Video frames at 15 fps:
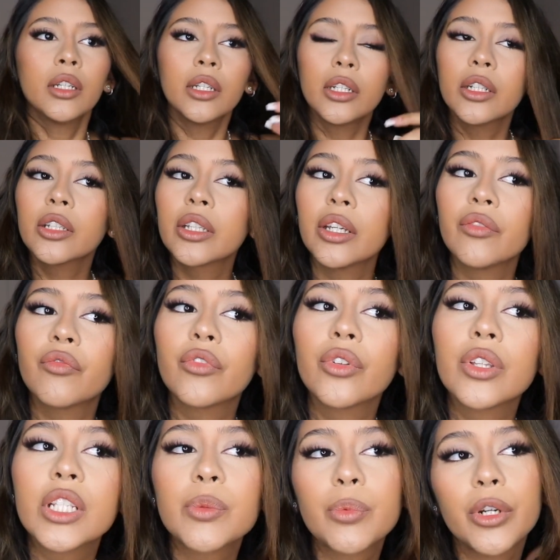Again, for
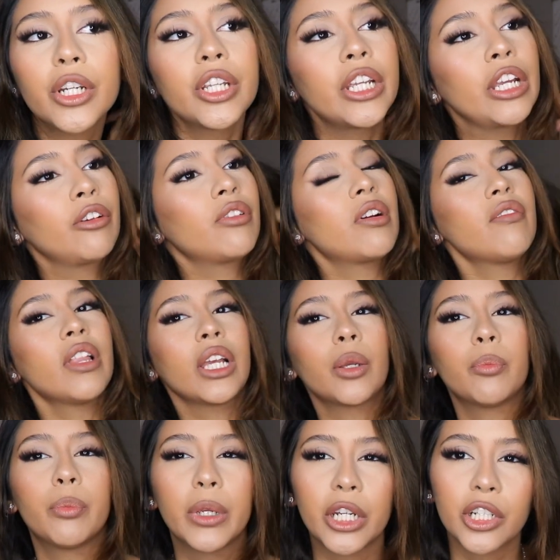this part, you can grab
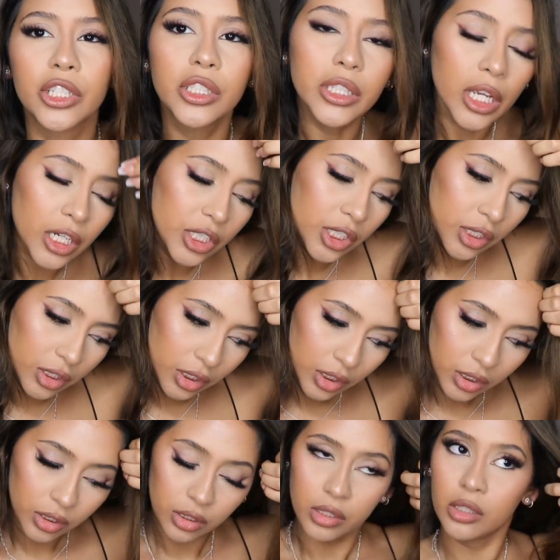like bigger
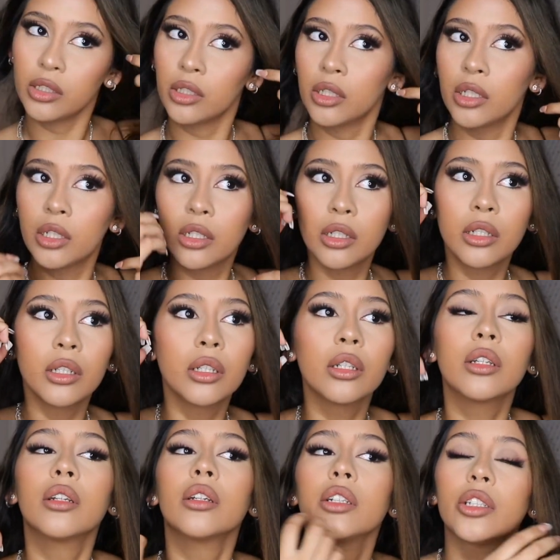sections.
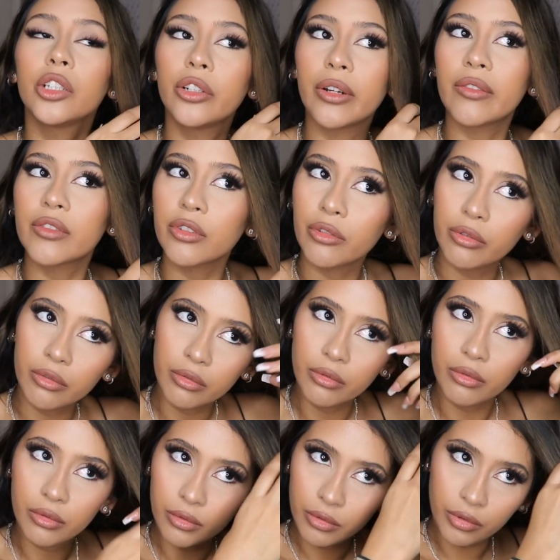You don't have to
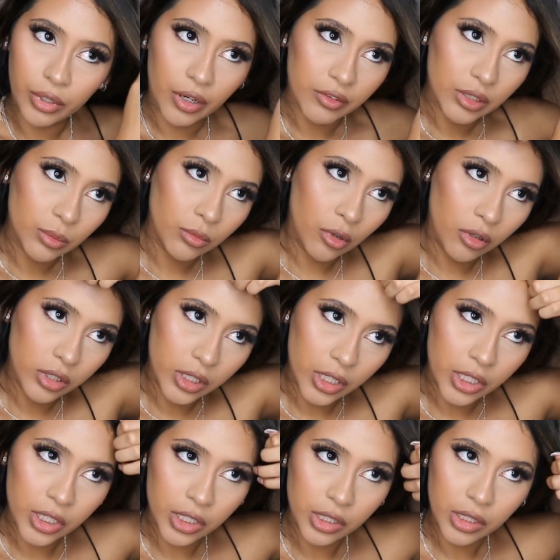grab small
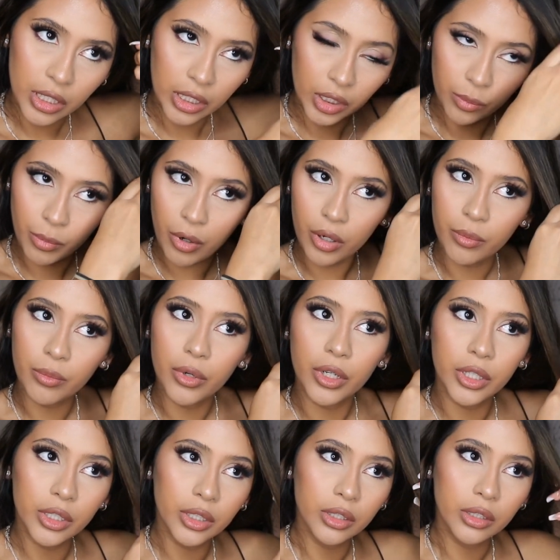sections like the bottom
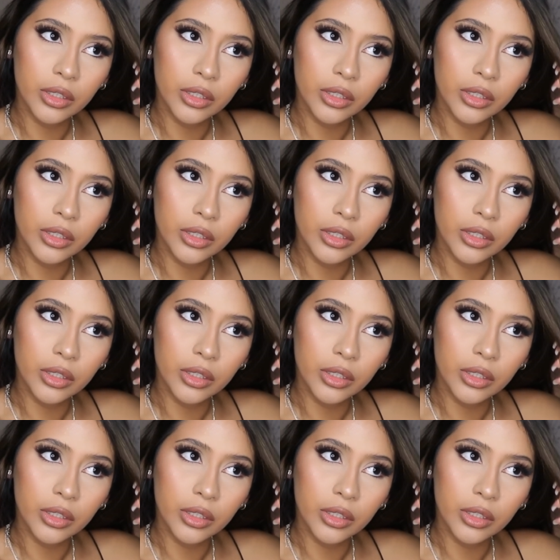part.